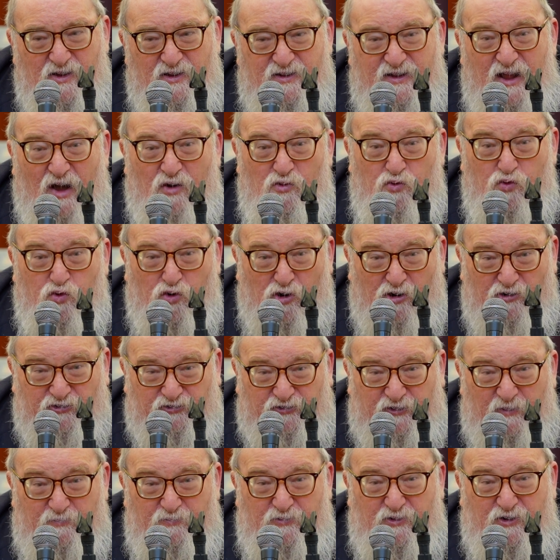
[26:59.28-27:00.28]
Now,
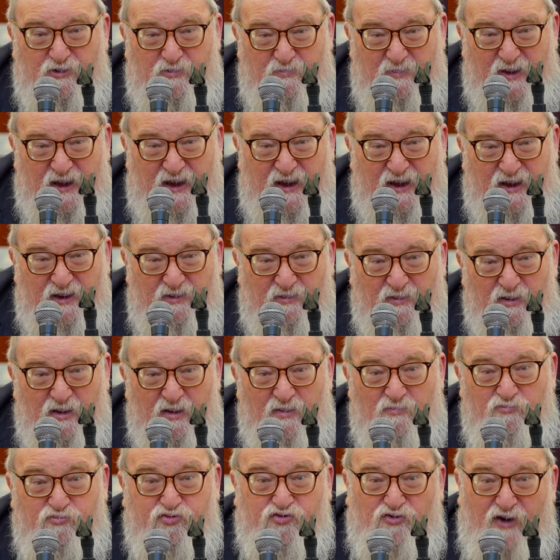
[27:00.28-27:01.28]
worship could mean
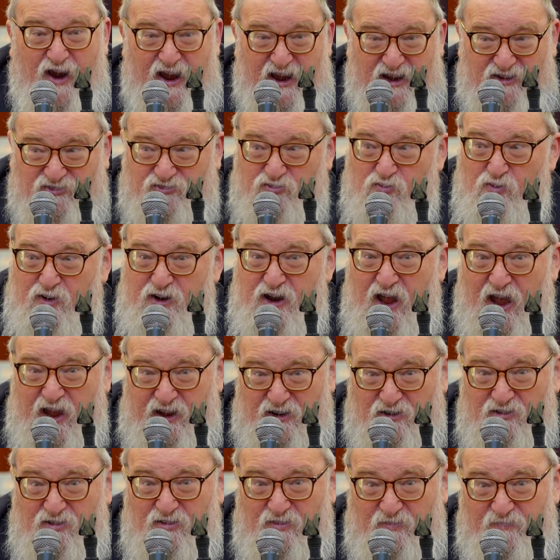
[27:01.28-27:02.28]
pray to an
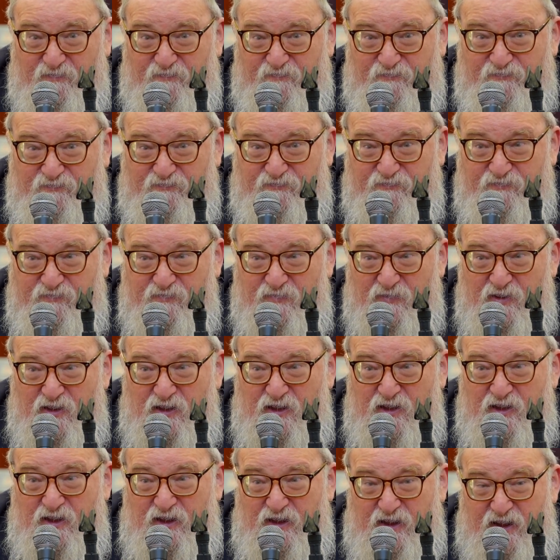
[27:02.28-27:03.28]
idol.
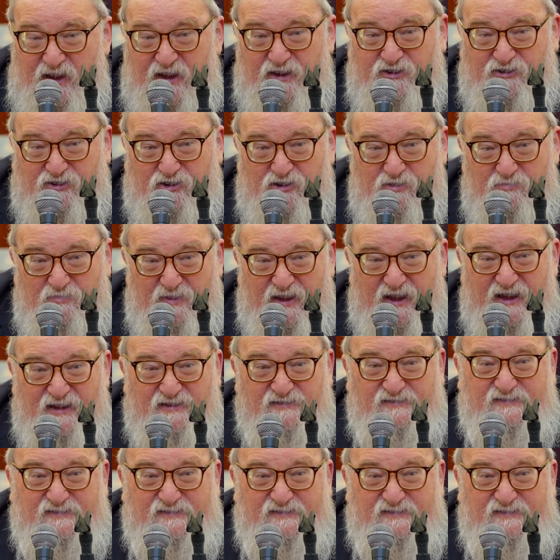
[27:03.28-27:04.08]
It could mean